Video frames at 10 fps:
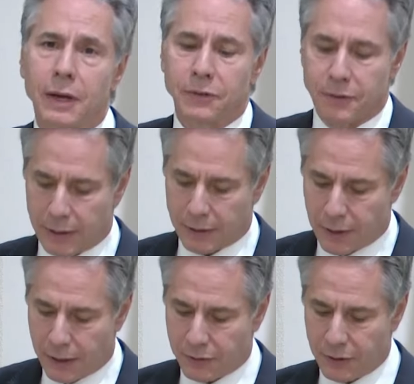Science and
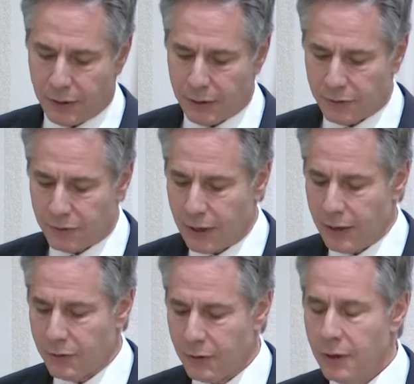Technology
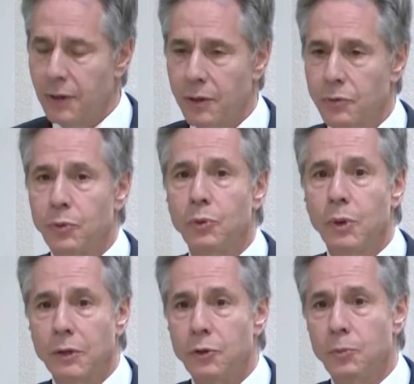Exchange
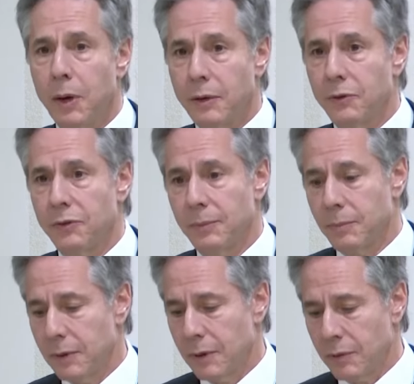through a new
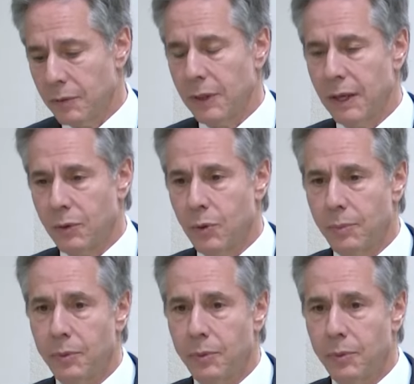partnership for Atlantic